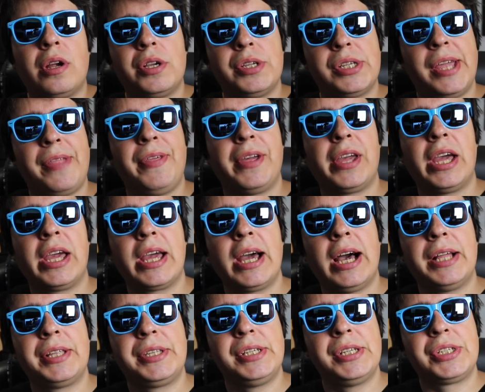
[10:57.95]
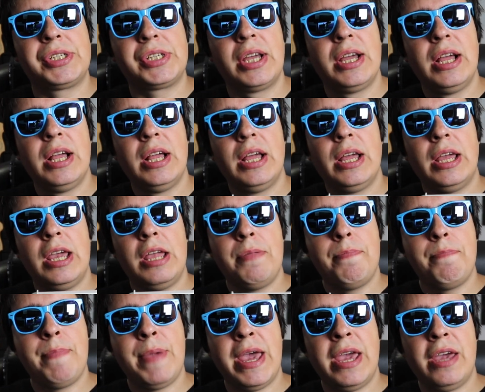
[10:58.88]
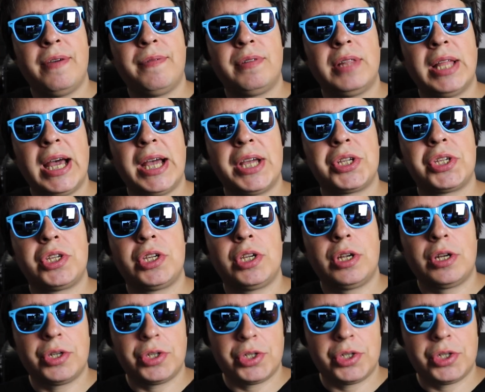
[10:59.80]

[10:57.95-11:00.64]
because I think I got this in May of last year,